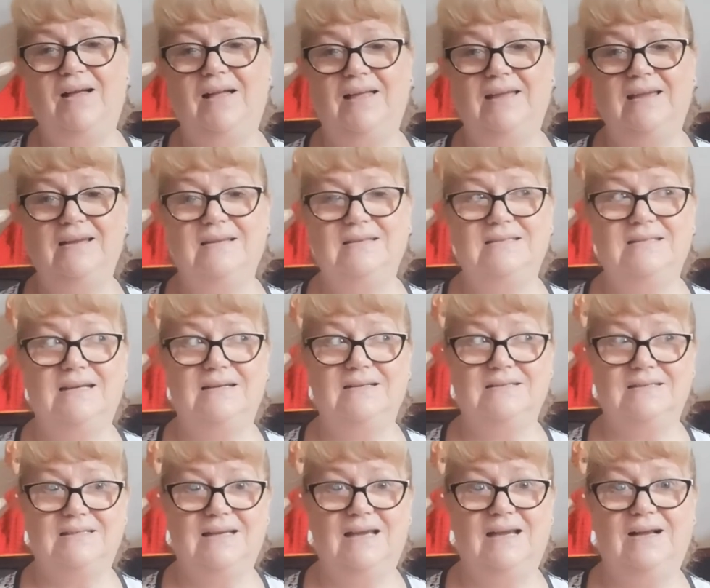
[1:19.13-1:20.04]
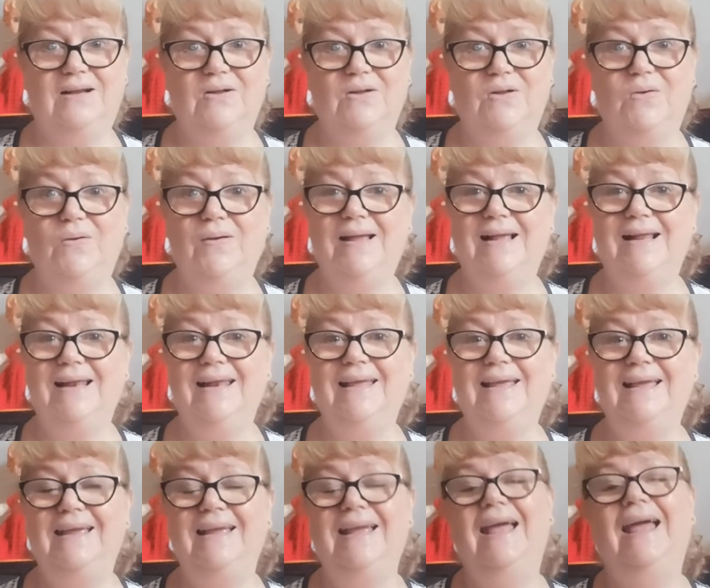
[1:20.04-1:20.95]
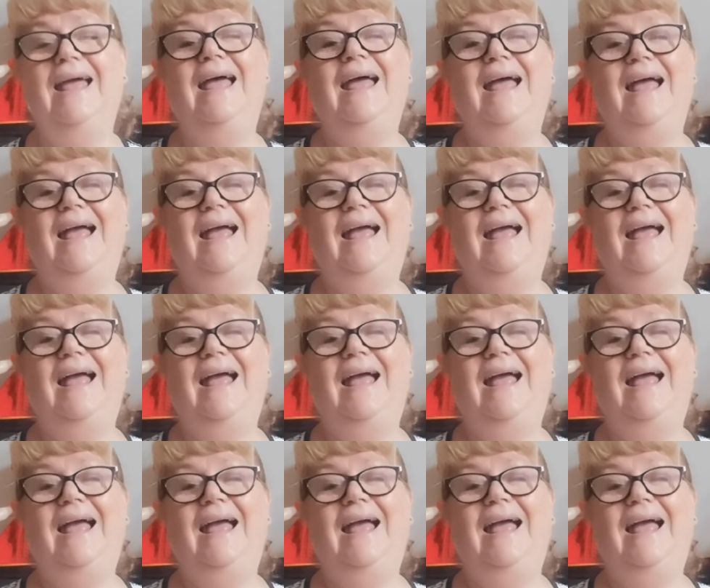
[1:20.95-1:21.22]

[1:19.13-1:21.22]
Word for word: I ducked out quickly